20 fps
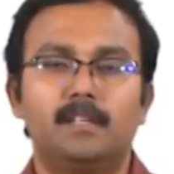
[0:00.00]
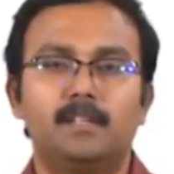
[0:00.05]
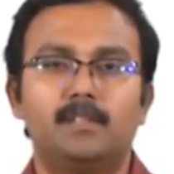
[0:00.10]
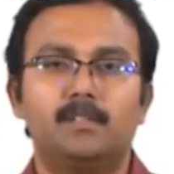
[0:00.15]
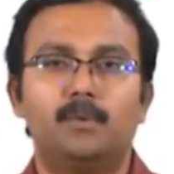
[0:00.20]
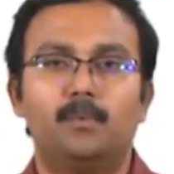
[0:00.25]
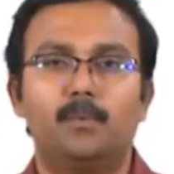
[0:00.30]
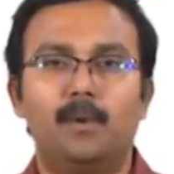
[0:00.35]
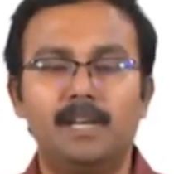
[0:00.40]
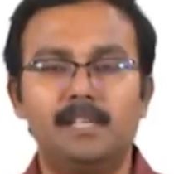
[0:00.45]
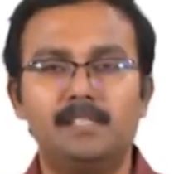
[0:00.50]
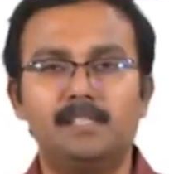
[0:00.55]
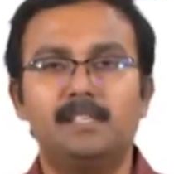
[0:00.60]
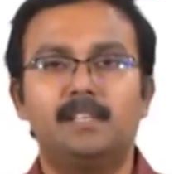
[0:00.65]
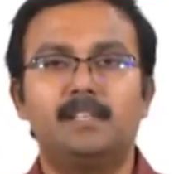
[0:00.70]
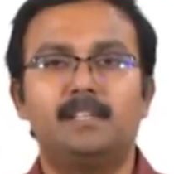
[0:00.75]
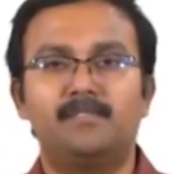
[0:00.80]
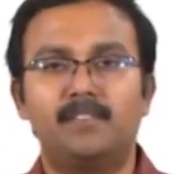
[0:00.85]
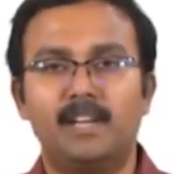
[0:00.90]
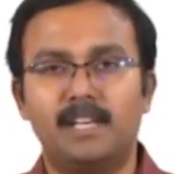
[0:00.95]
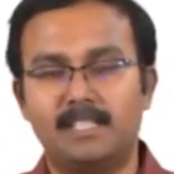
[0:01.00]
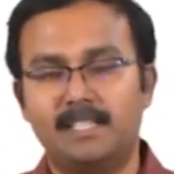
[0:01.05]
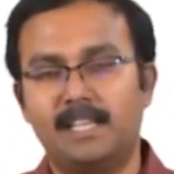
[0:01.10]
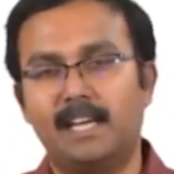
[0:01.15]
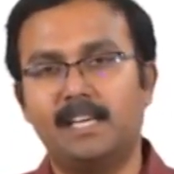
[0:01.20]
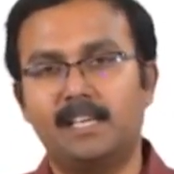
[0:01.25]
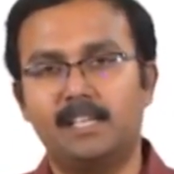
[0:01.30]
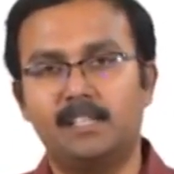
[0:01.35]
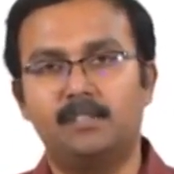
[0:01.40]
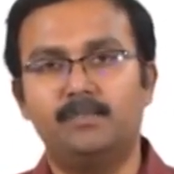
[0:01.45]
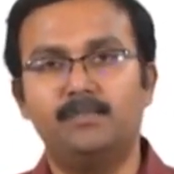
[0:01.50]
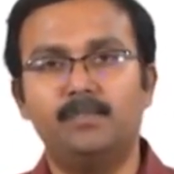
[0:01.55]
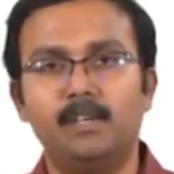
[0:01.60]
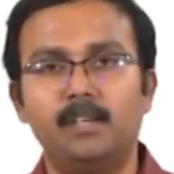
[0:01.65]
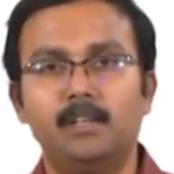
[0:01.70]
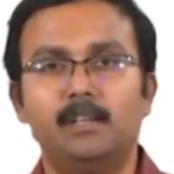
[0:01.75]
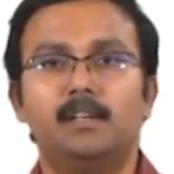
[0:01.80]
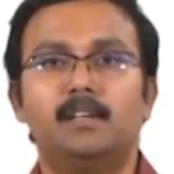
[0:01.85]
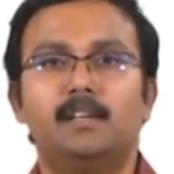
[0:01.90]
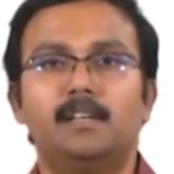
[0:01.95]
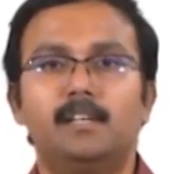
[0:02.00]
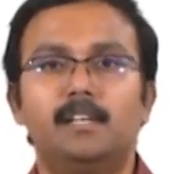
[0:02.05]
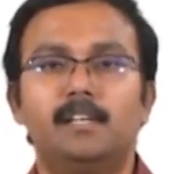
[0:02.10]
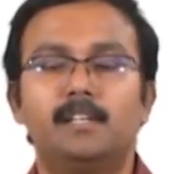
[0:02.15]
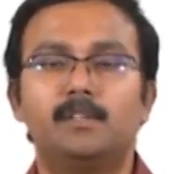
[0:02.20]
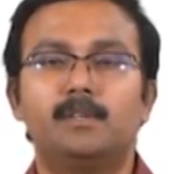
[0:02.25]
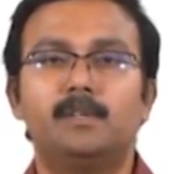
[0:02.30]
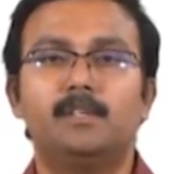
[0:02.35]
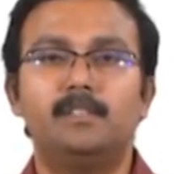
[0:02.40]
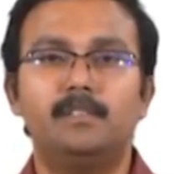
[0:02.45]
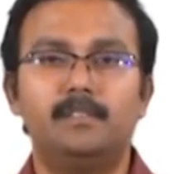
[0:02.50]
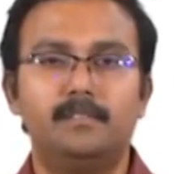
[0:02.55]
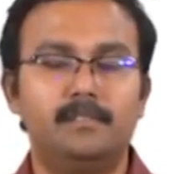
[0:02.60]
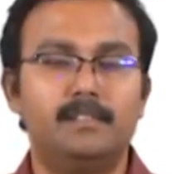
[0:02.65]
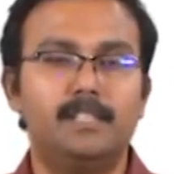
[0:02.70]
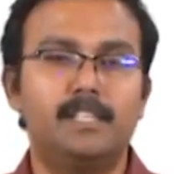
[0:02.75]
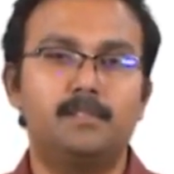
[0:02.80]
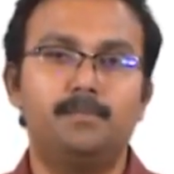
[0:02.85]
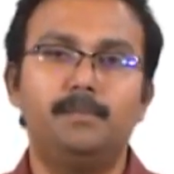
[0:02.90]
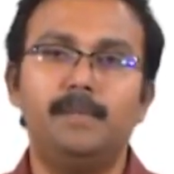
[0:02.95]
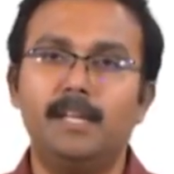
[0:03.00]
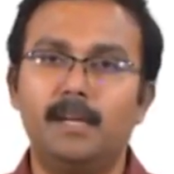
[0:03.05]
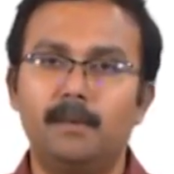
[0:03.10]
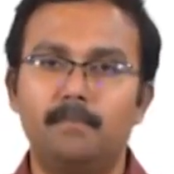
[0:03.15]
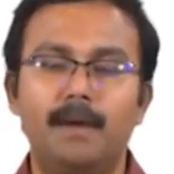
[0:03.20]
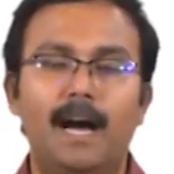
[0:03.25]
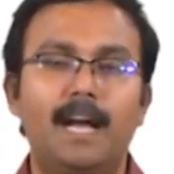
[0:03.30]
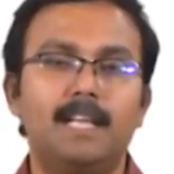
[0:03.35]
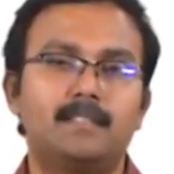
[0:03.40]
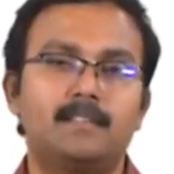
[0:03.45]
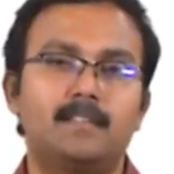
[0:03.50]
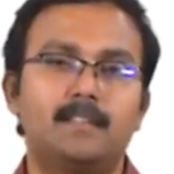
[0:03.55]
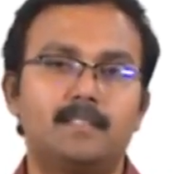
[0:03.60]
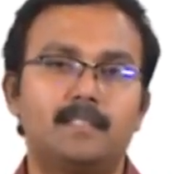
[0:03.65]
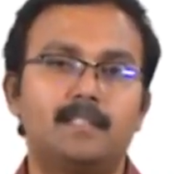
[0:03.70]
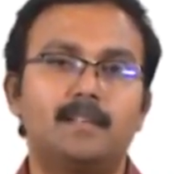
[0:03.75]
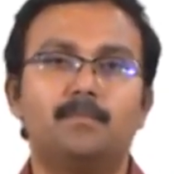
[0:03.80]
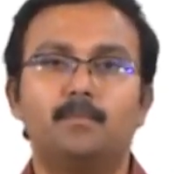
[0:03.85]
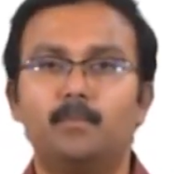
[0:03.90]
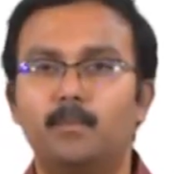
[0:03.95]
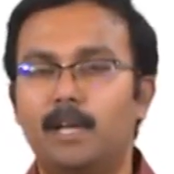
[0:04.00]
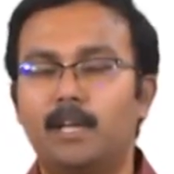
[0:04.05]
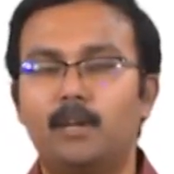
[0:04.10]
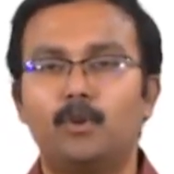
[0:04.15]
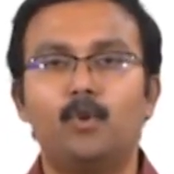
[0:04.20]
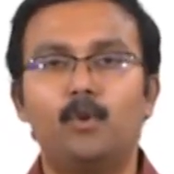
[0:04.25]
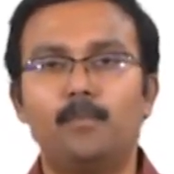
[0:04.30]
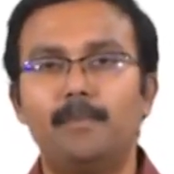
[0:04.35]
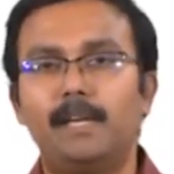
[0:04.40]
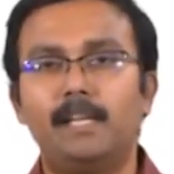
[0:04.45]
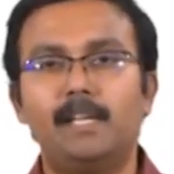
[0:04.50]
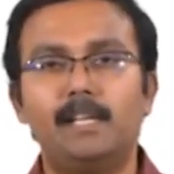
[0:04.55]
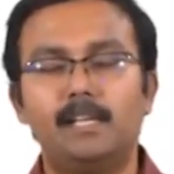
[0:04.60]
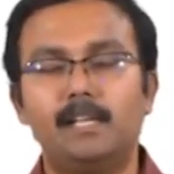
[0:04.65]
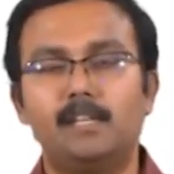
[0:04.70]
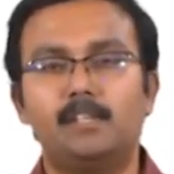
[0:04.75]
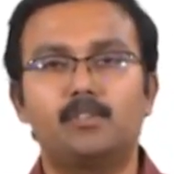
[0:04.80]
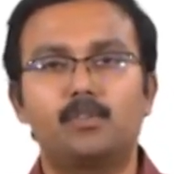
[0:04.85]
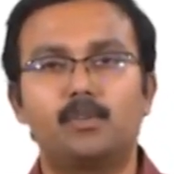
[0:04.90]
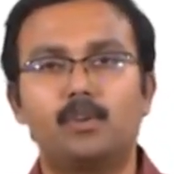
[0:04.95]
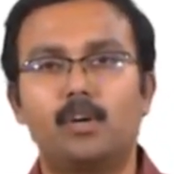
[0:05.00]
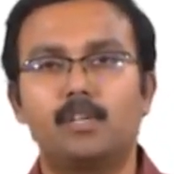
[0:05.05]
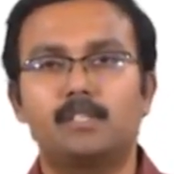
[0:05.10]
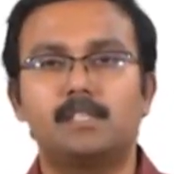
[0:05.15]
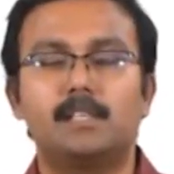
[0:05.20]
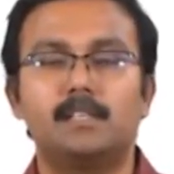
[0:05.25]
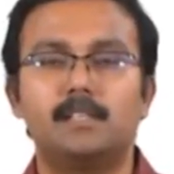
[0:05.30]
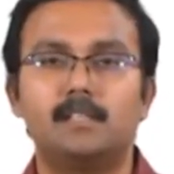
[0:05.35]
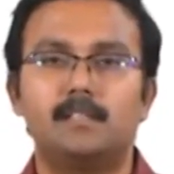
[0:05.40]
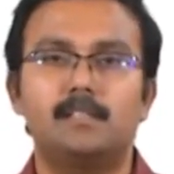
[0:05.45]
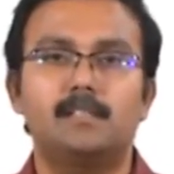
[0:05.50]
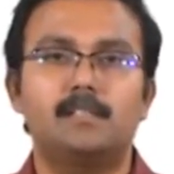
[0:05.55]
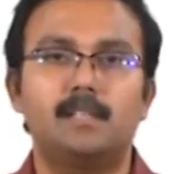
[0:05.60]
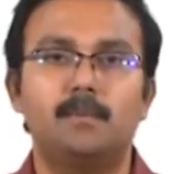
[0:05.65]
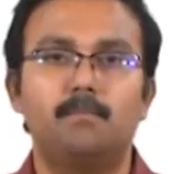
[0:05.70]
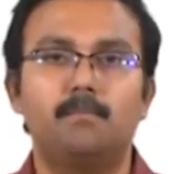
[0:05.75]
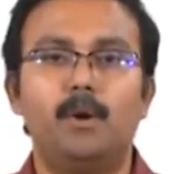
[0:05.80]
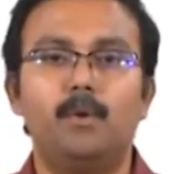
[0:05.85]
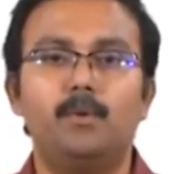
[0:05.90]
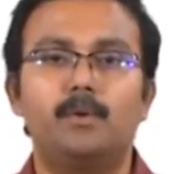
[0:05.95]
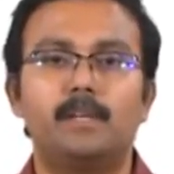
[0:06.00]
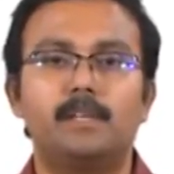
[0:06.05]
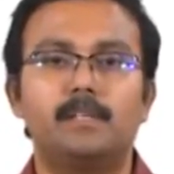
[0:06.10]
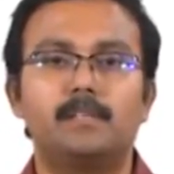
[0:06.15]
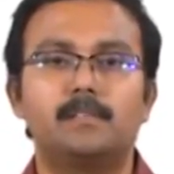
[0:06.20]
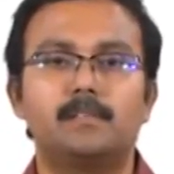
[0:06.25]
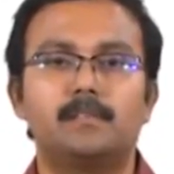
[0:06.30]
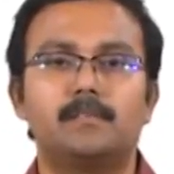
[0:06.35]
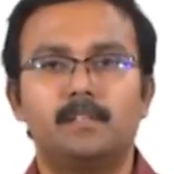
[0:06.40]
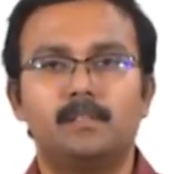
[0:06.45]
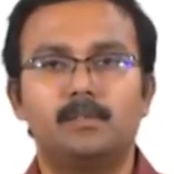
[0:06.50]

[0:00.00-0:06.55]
So, once the flush tank is full, it could just be a batch system where no material is crossing the system boundaries.